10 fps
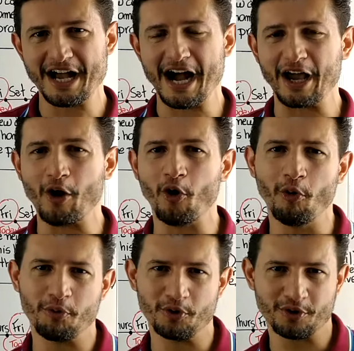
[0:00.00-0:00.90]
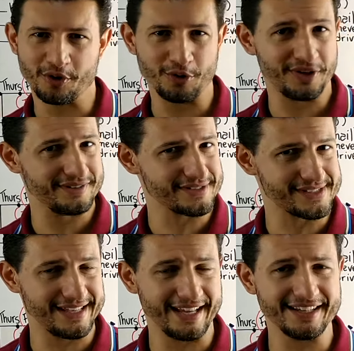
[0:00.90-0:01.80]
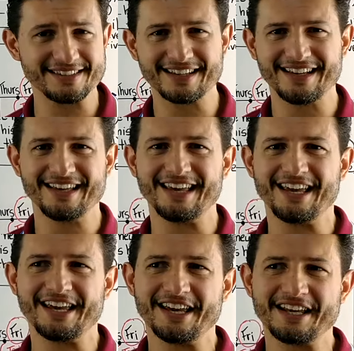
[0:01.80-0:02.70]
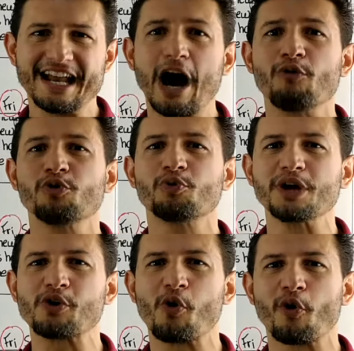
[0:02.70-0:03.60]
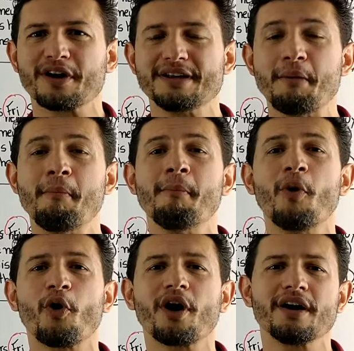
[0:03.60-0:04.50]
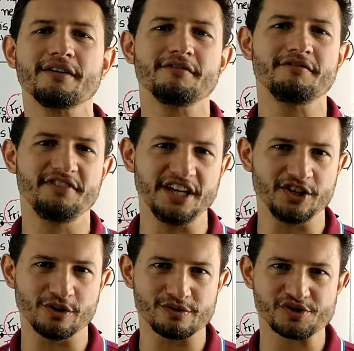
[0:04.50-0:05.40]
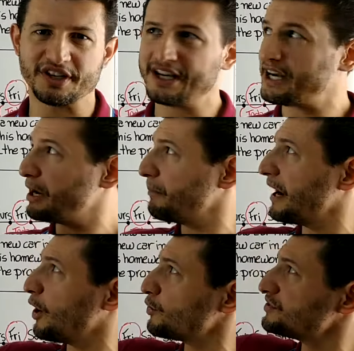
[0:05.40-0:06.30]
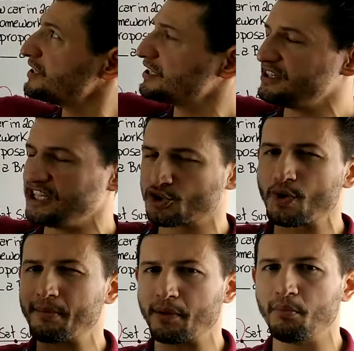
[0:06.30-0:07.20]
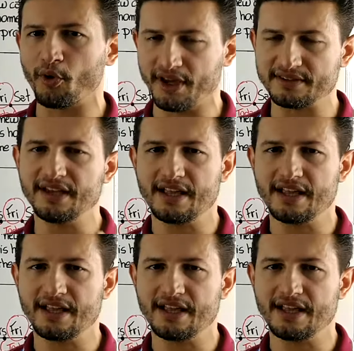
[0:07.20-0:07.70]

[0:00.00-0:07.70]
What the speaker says: I hope you could understand it, and I will record more videos about this grammar point.